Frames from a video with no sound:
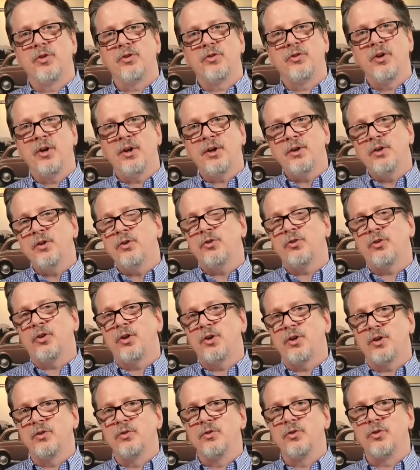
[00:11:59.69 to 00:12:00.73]
it's not going to
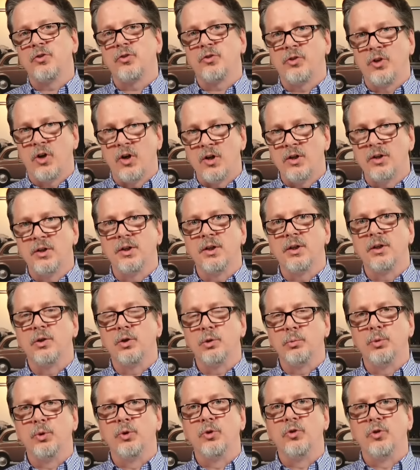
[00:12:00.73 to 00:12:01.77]
start installing
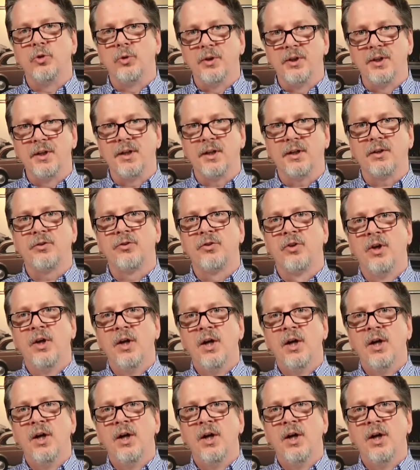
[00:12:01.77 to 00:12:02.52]
Ubuntu Linux.